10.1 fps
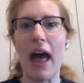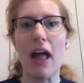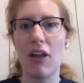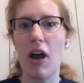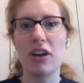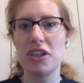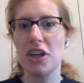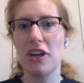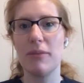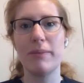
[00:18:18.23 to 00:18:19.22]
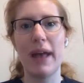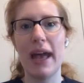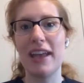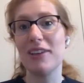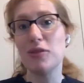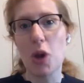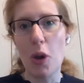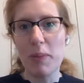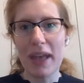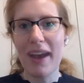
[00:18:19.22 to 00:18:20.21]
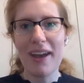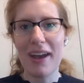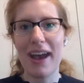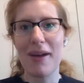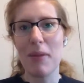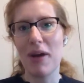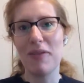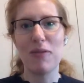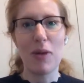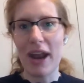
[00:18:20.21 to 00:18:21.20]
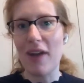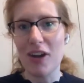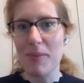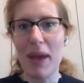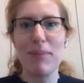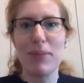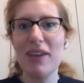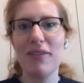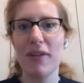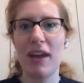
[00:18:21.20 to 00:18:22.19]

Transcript: long-term utopia of whatever it might be.